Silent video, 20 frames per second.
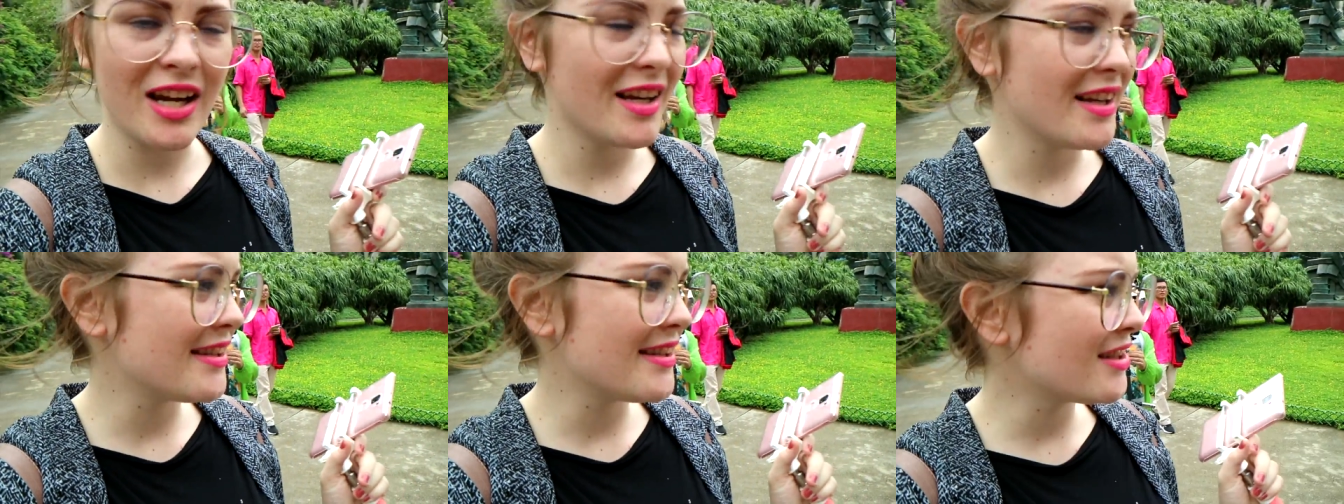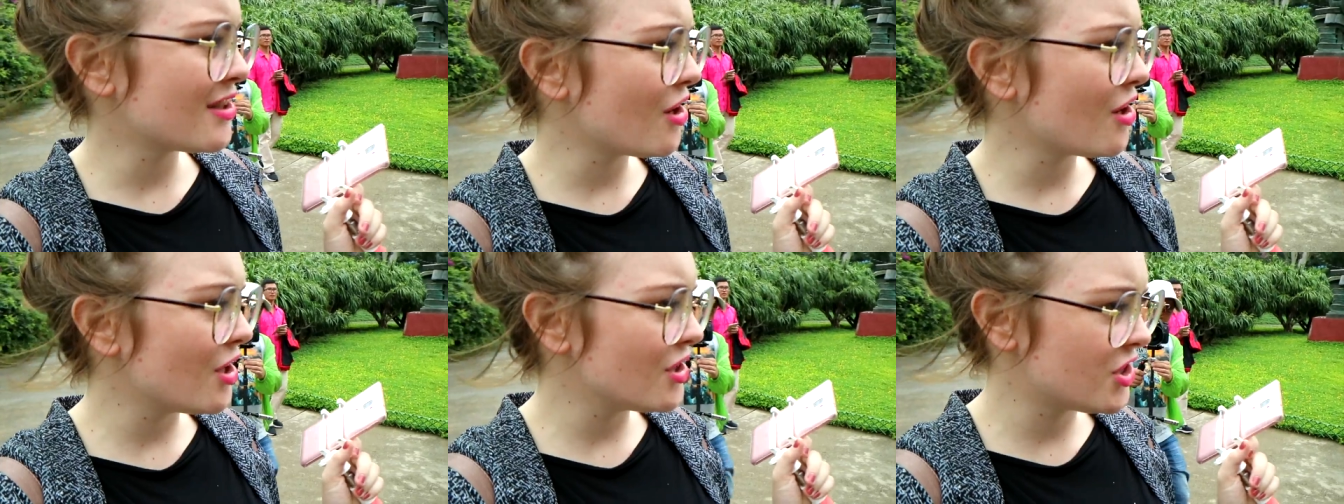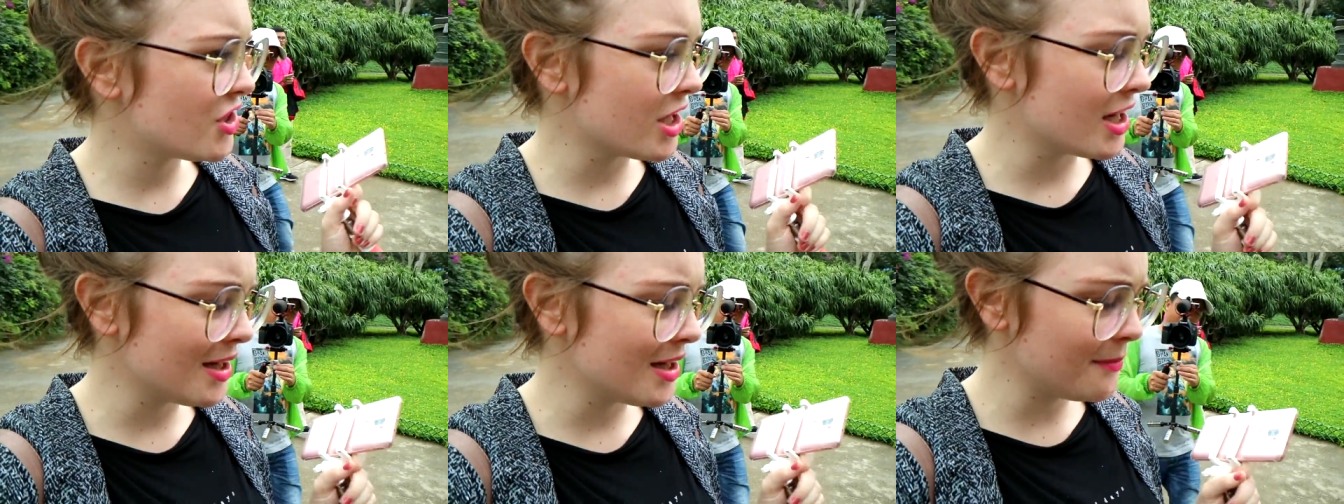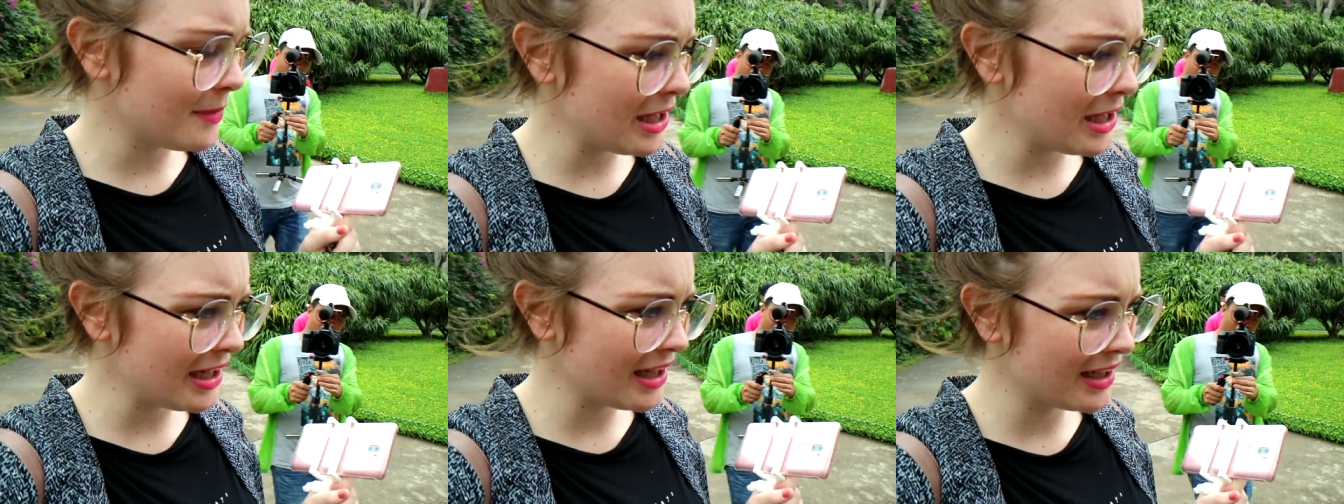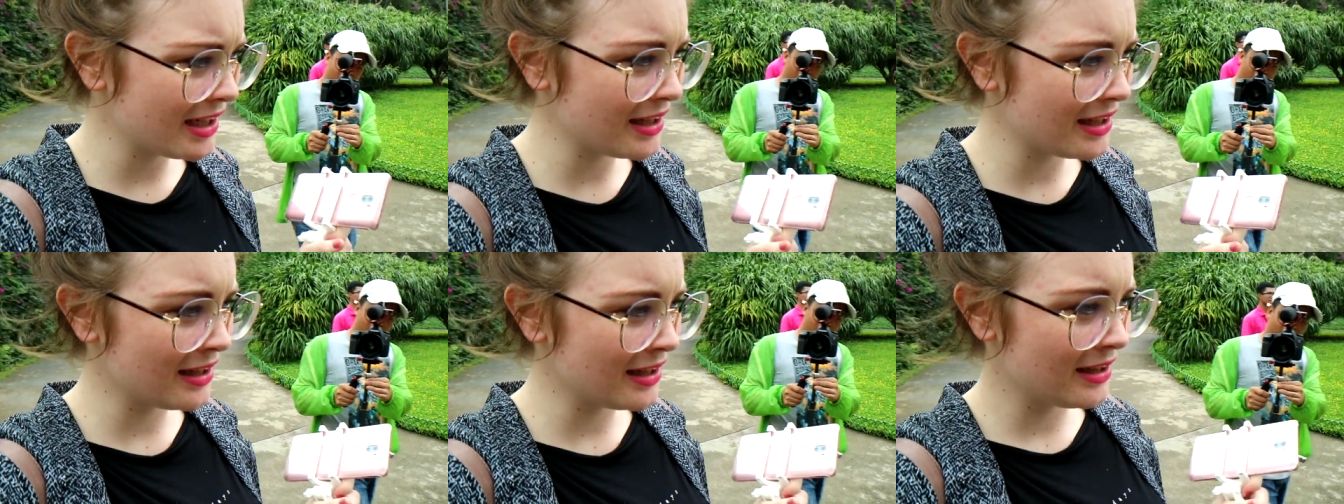is it called chain, Mehdi?
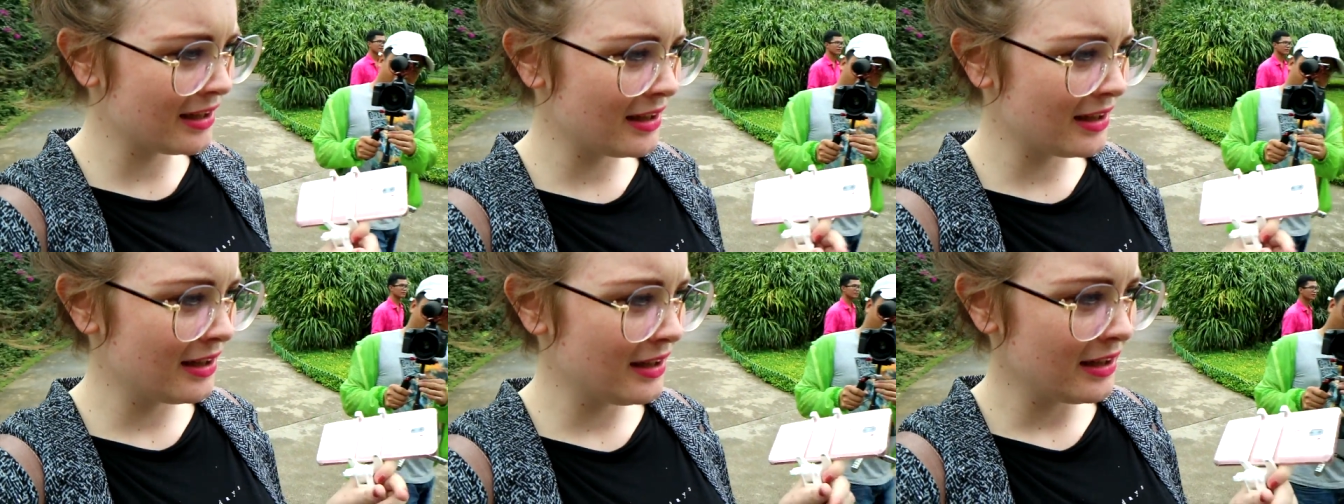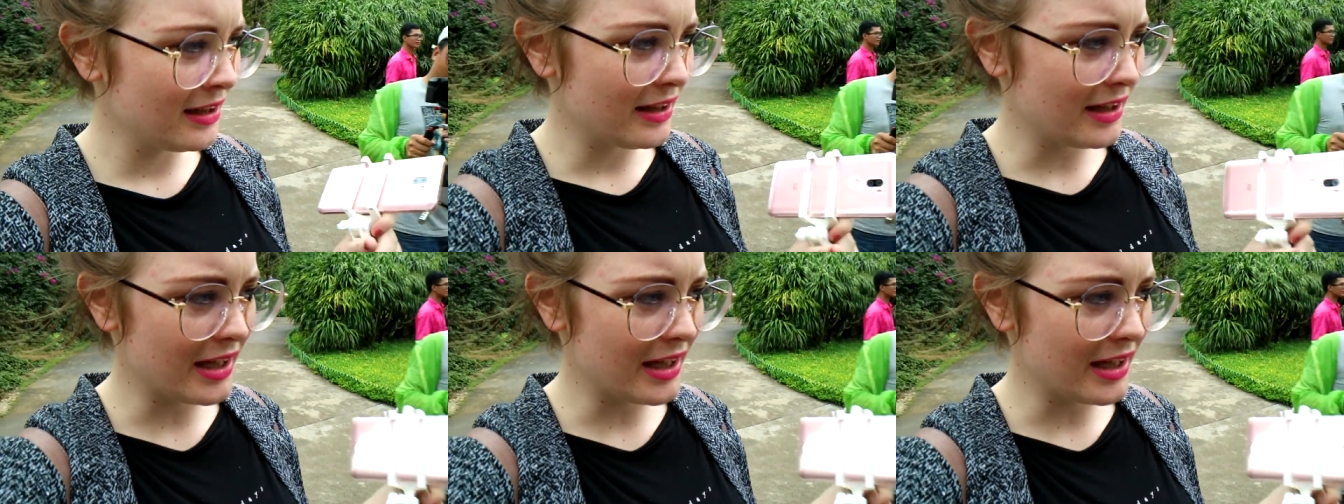Yeah.